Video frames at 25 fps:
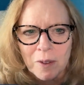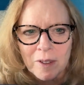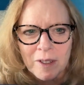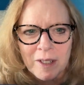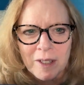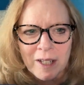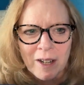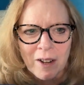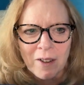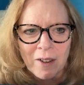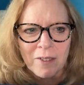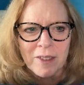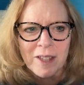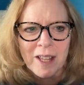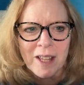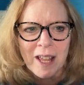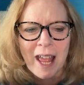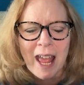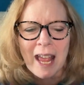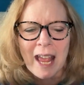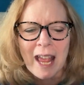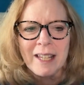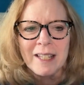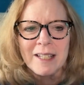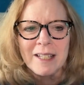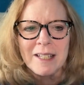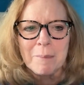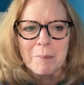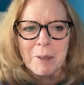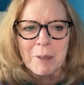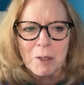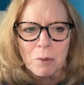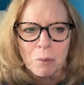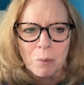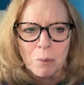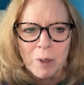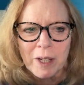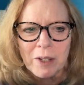the
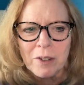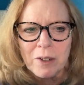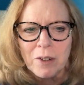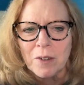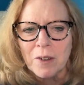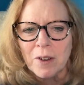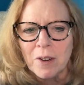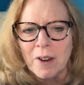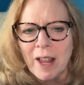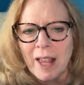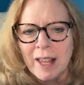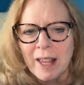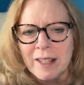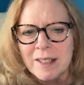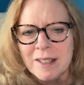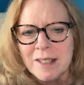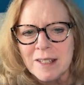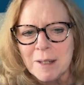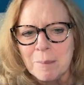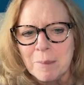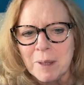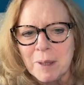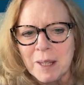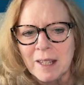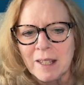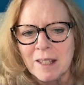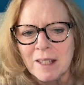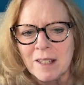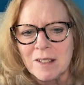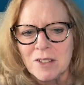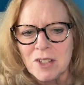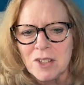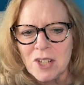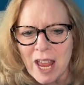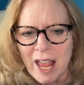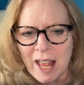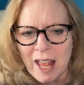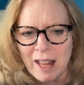academic rigor or academic
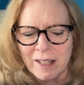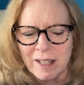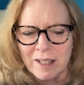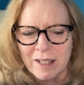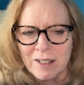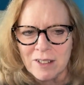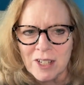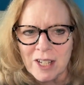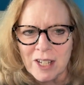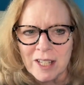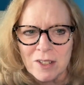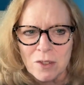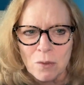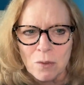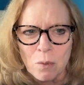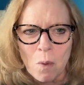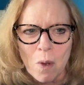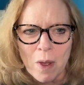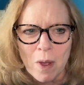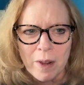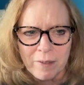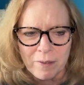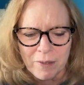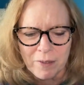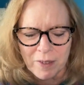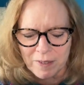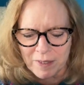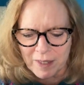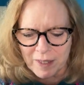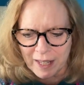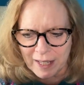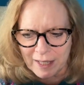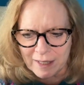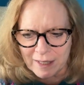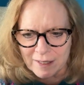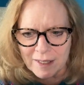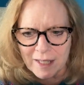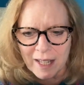challenge is one of the
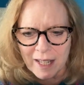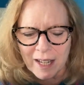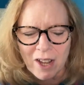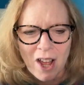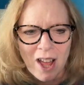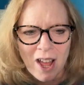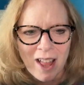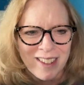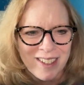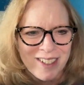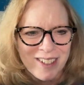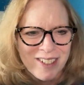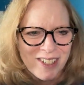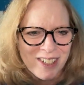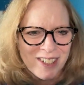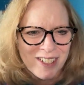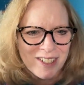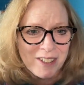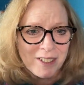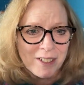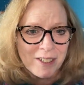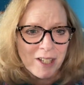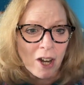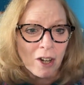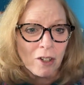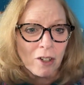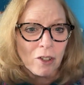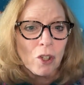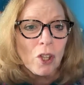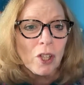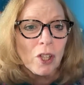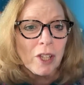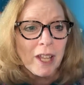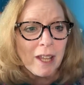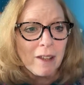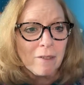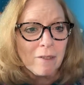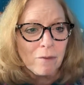things that colleges are
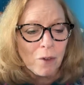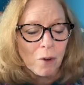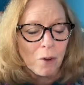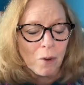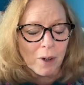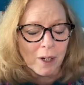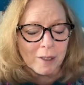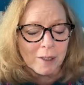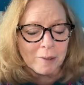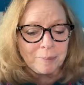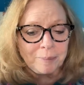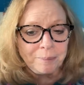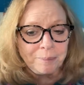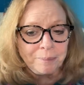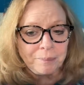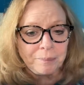looking for,